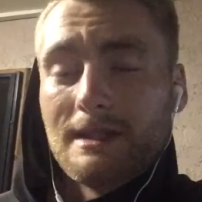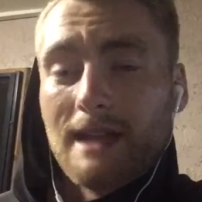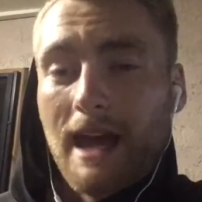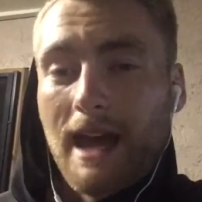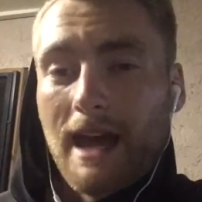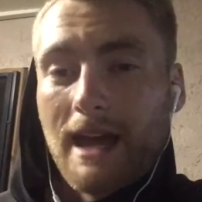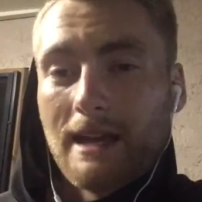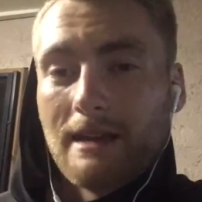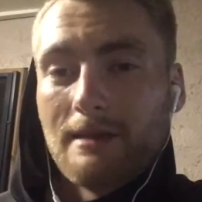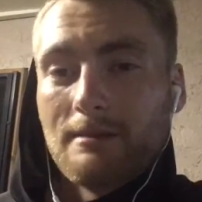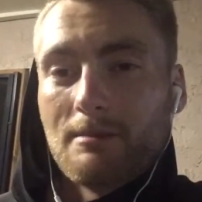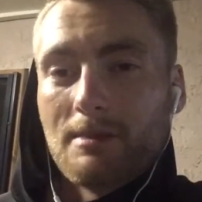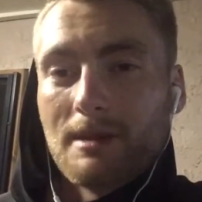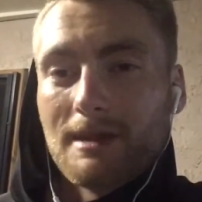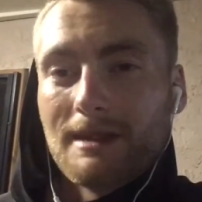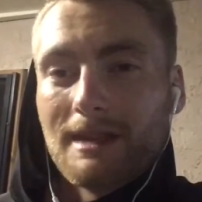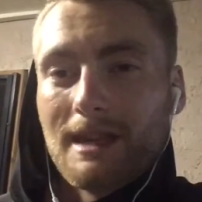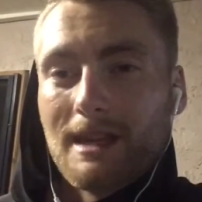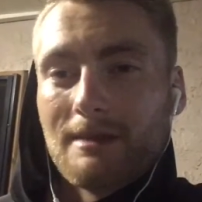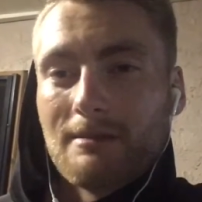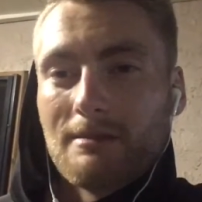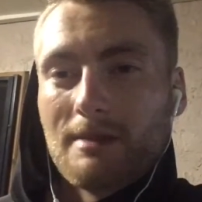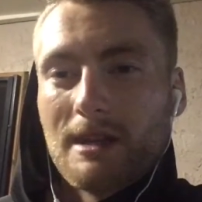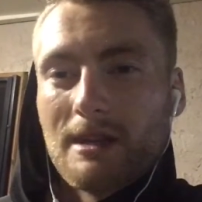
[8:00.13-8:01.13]
dead but
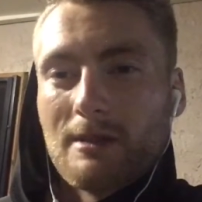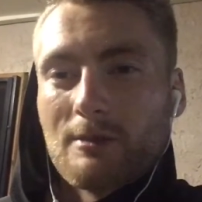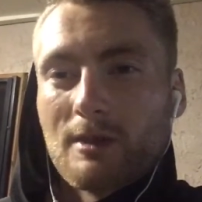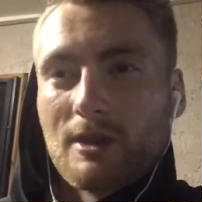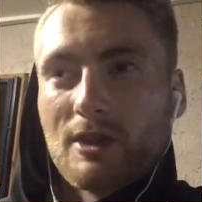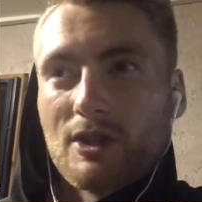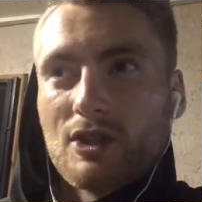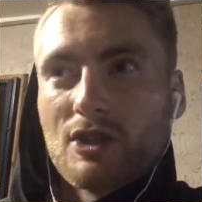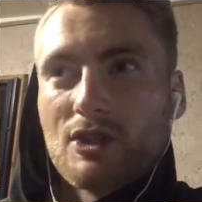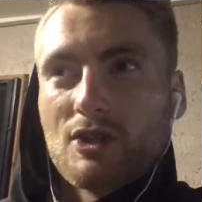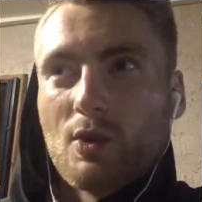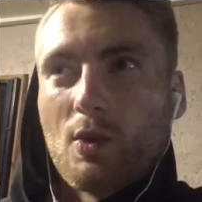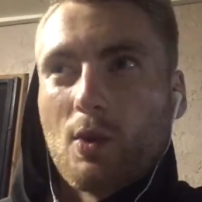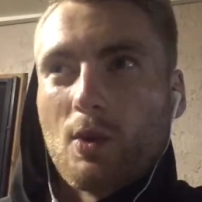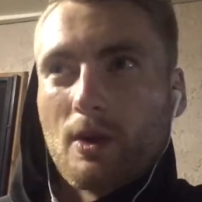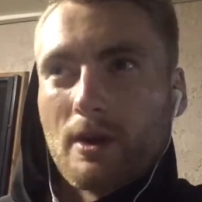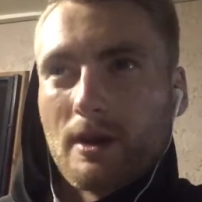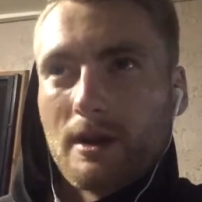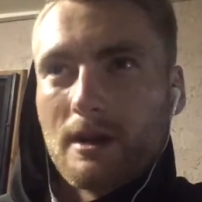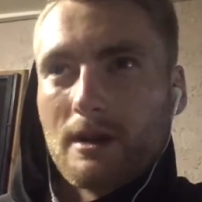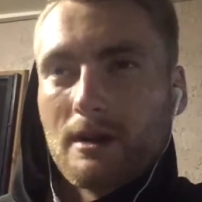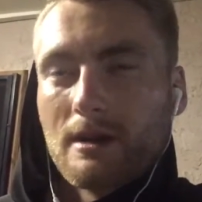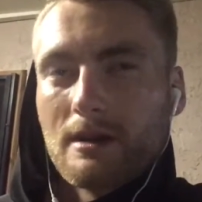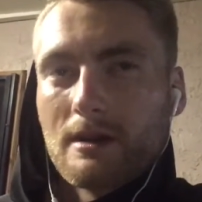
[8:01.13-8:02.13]
then being
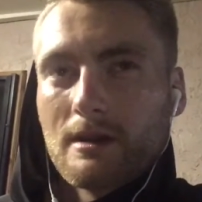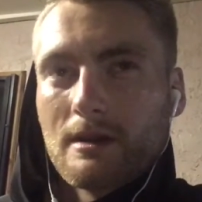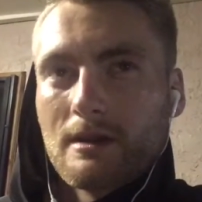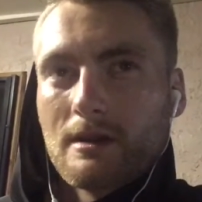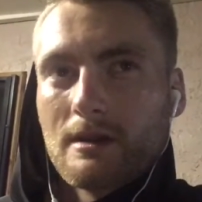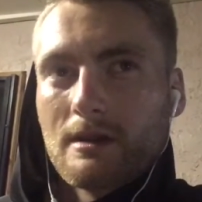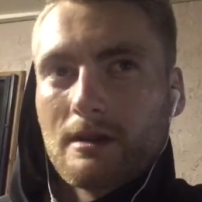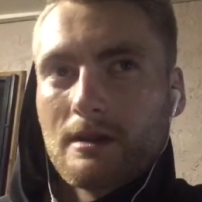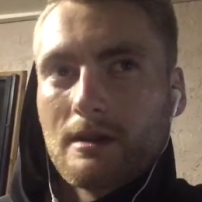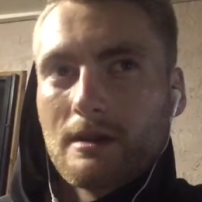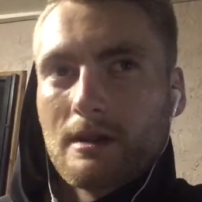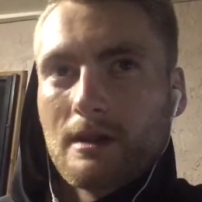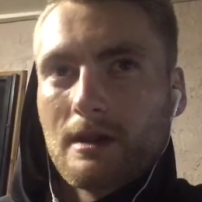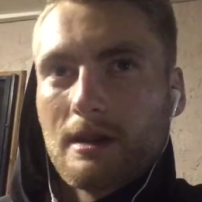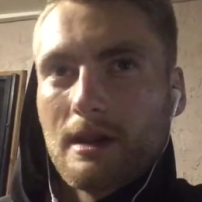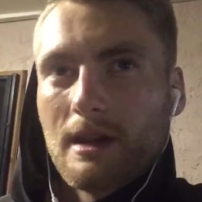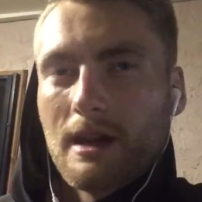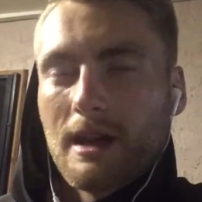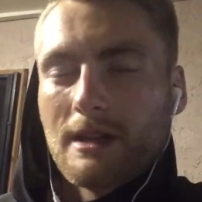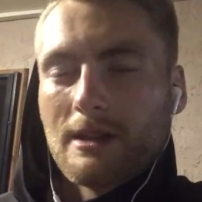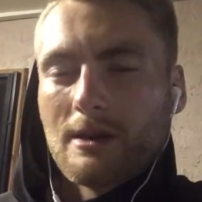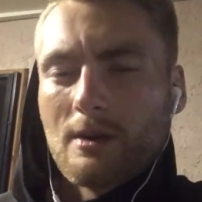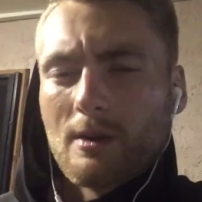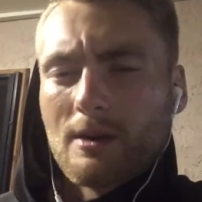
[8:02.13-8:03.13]
restored
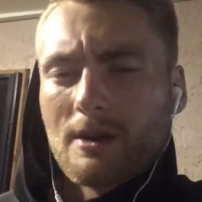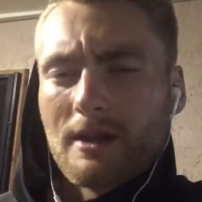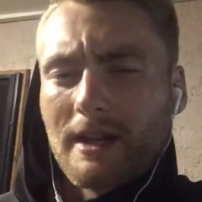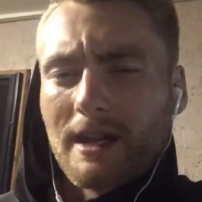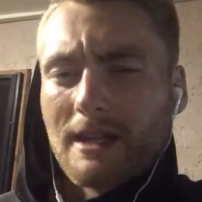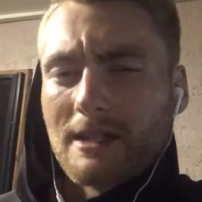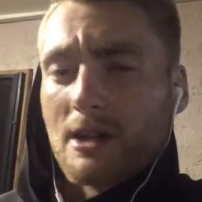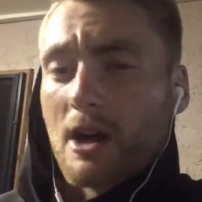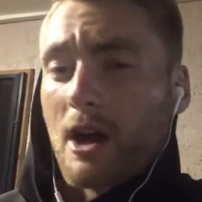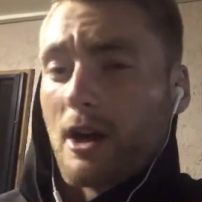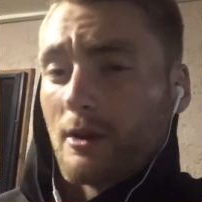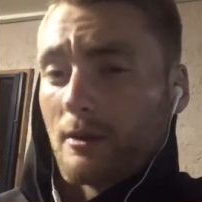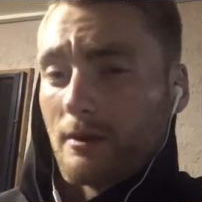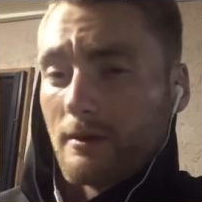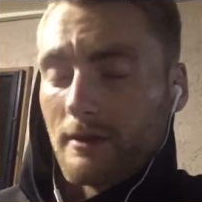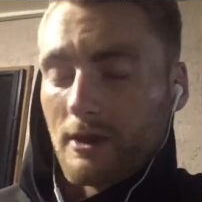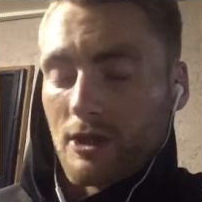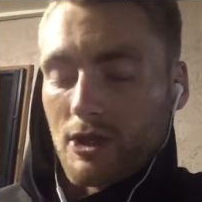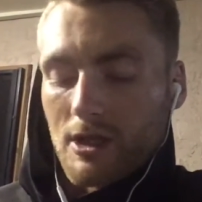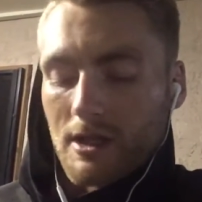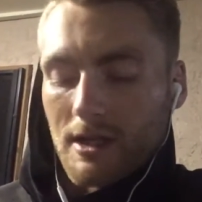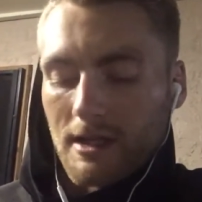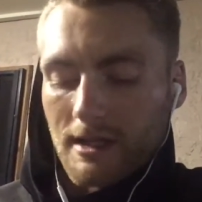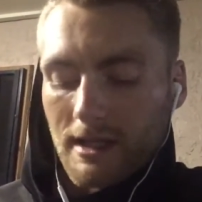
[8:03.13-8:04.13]
and going like a tunnel
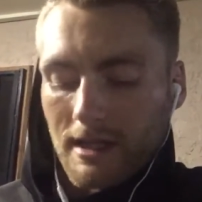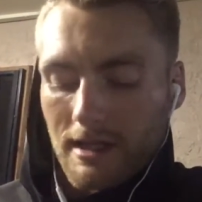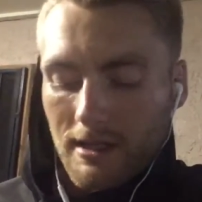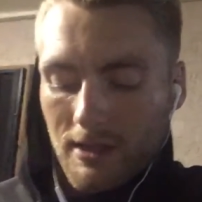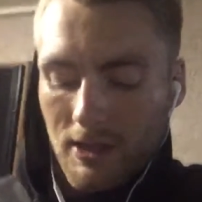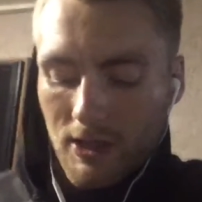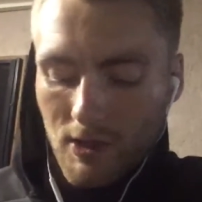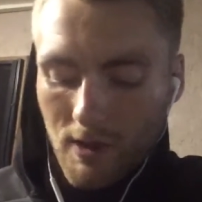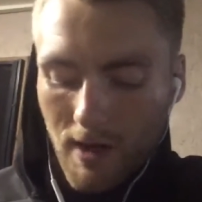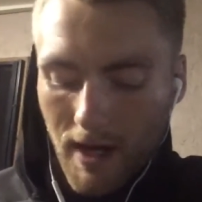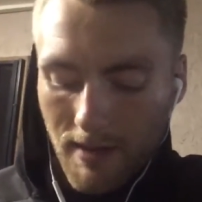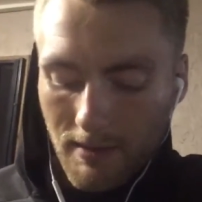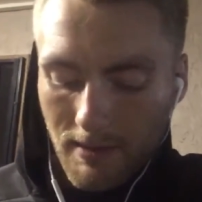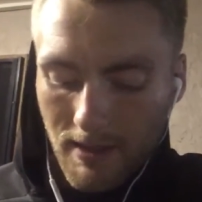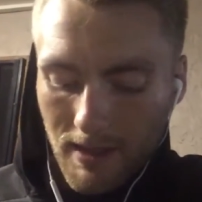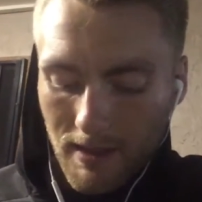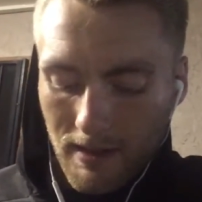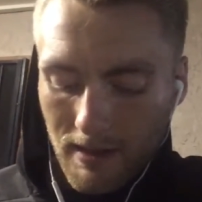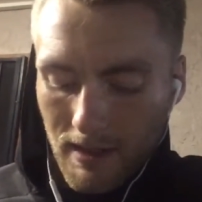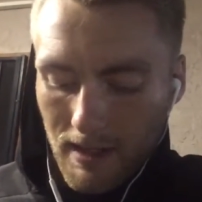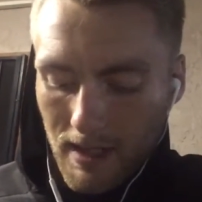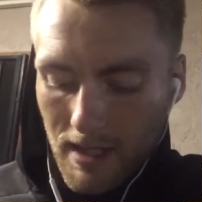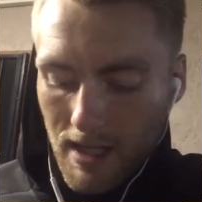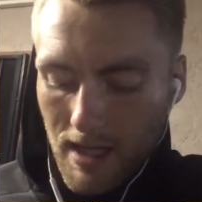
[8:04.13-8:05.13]
vision as he described it
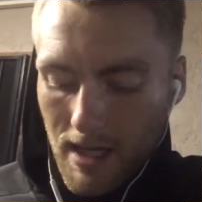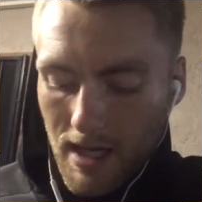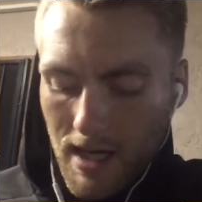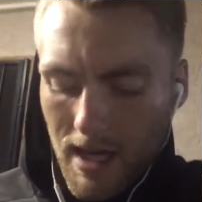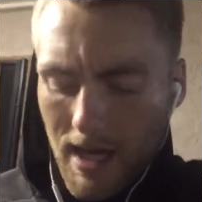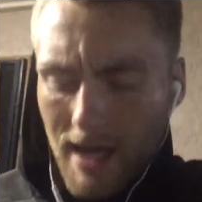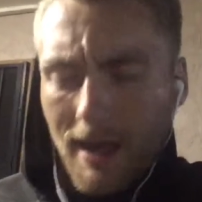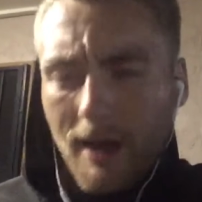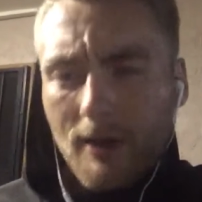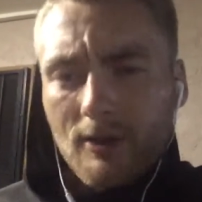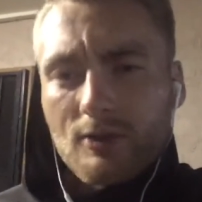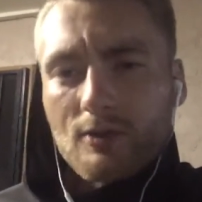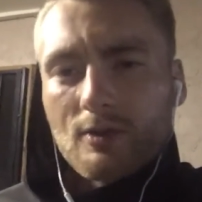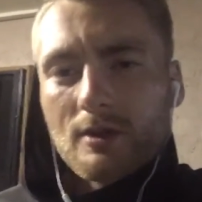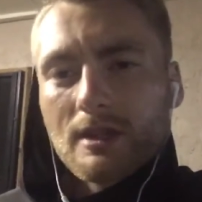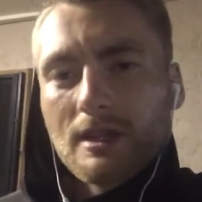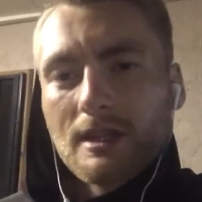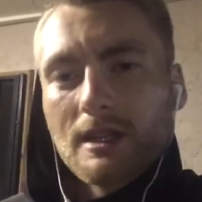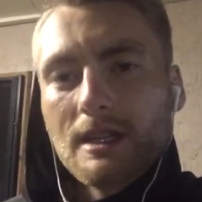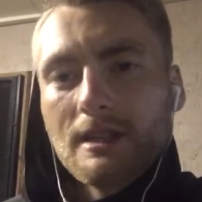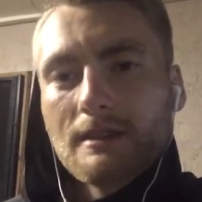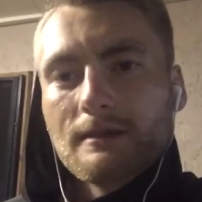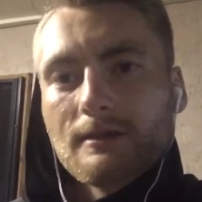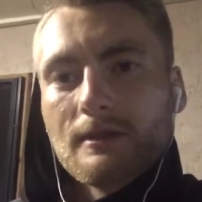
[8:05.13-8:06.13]
and that was really
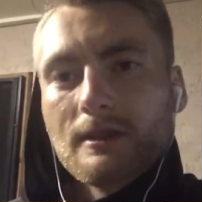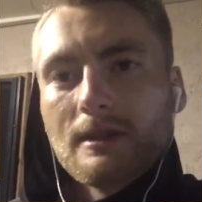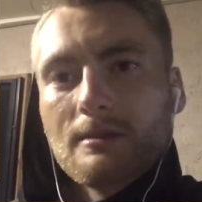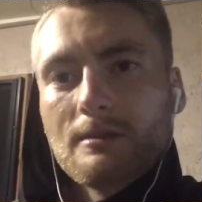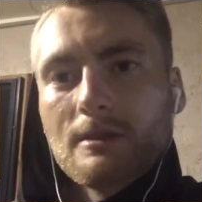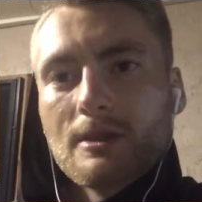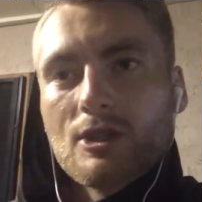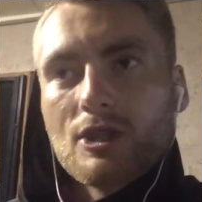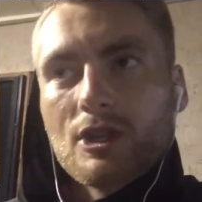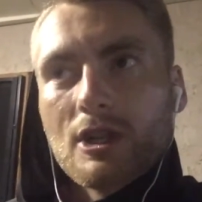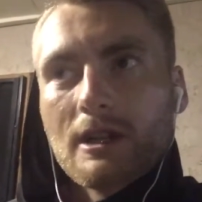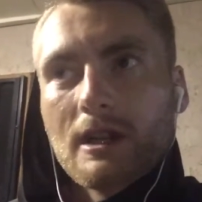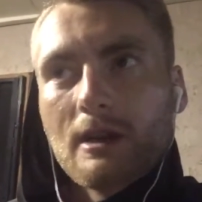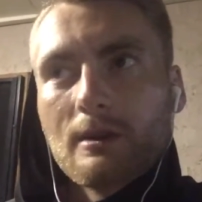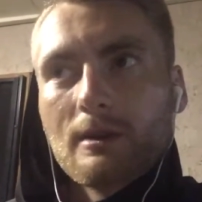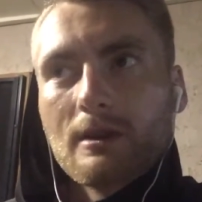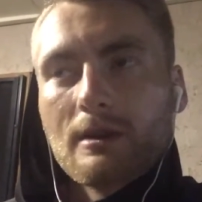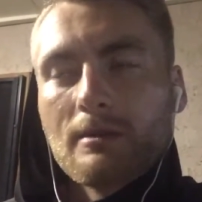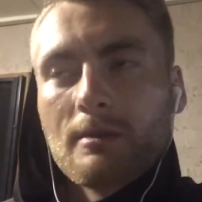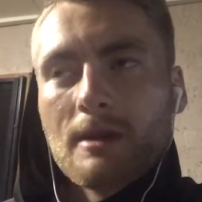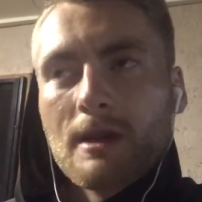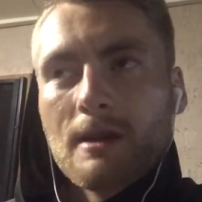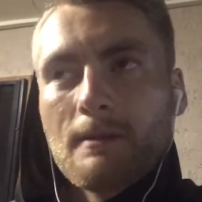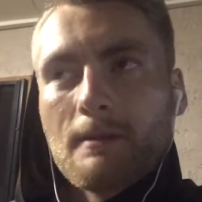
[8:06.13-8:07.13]
neat for him to share that
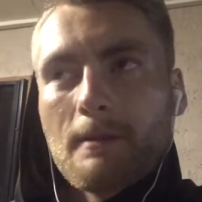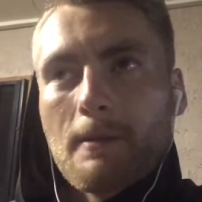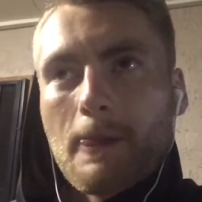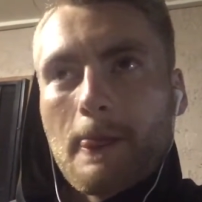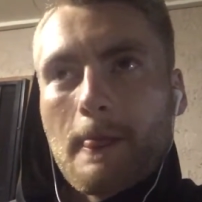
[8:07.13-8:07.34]
with me